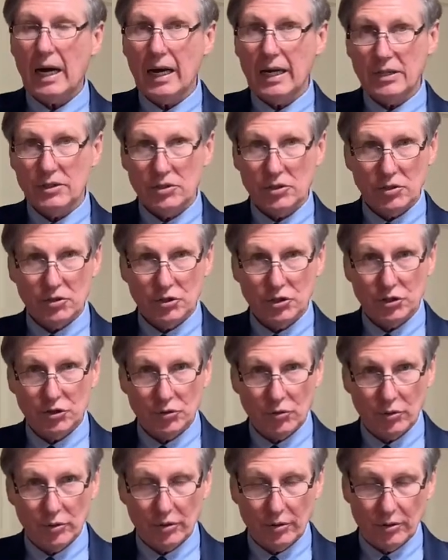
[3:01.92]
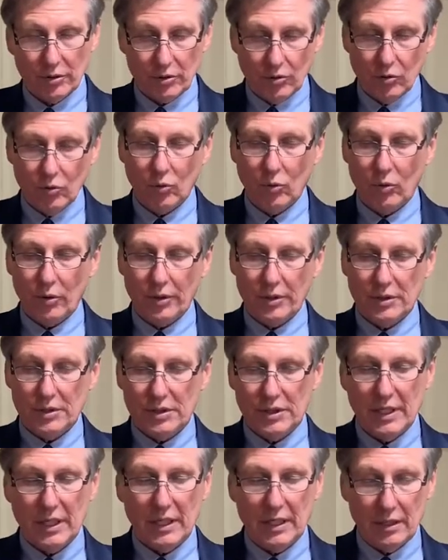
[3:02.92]
eyes shorter
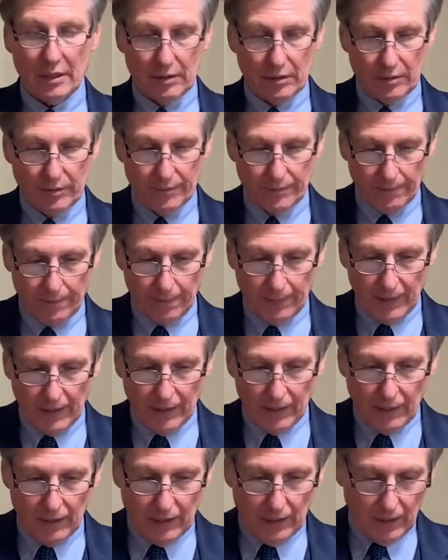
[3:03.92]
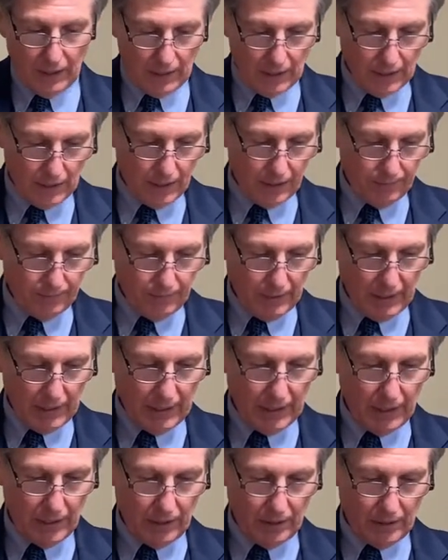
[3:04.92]
quarantine.
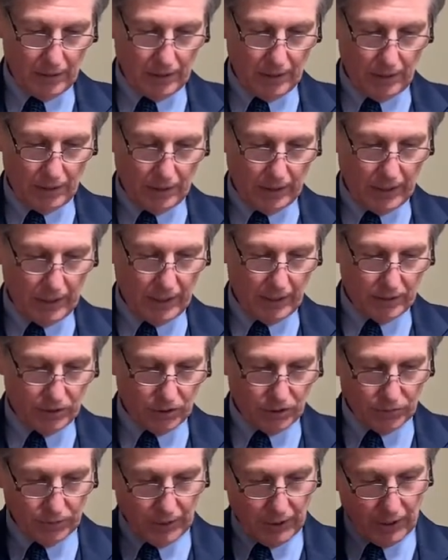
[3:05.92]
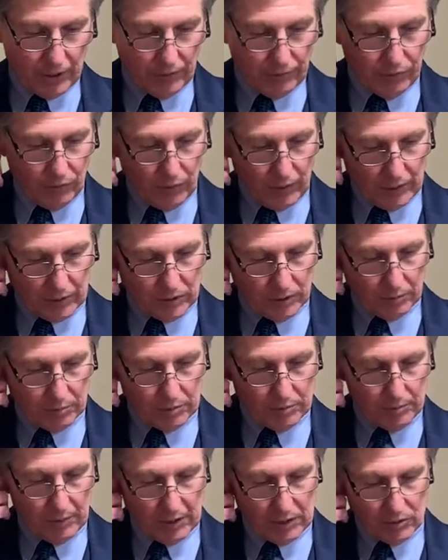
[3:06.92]
Again, just reading a few
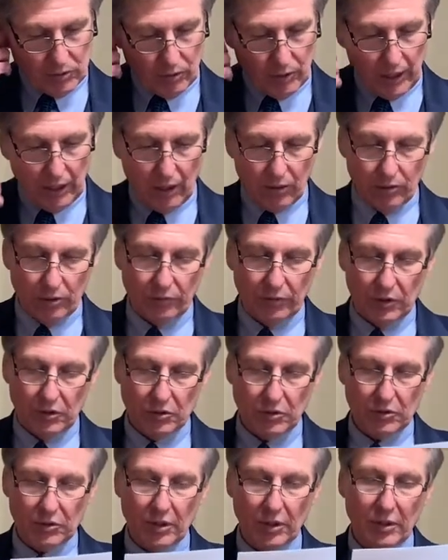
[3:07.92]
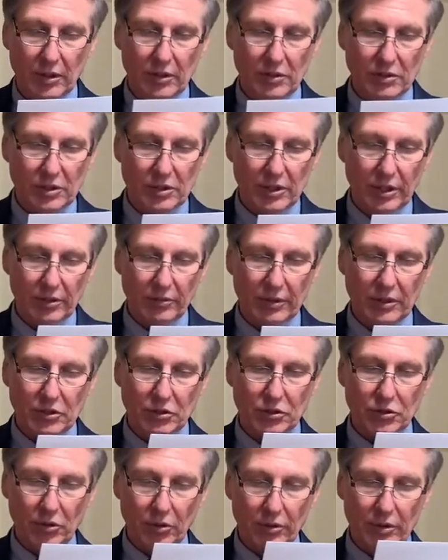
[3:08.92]
excerpts. Minnesota health officials are considering
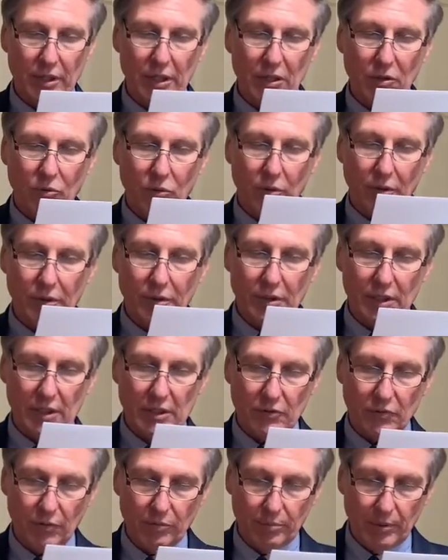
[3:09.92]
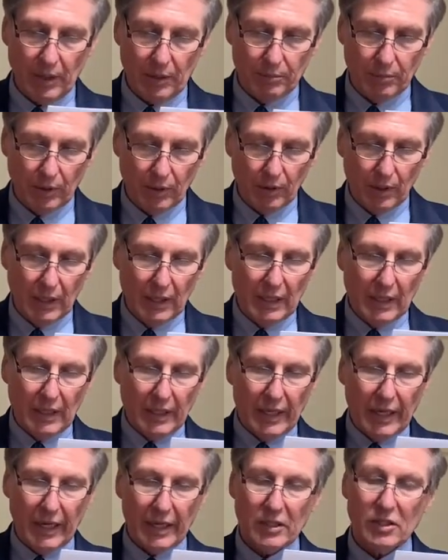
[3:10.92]
shortening quarantines for people
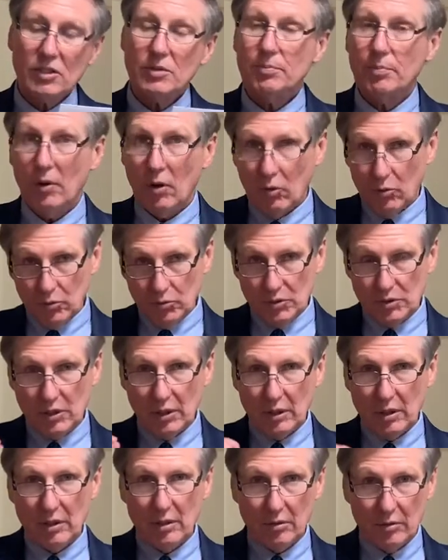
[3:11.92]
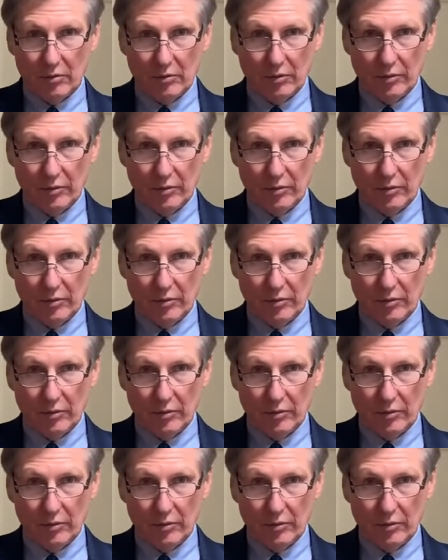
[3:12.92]
exposed to the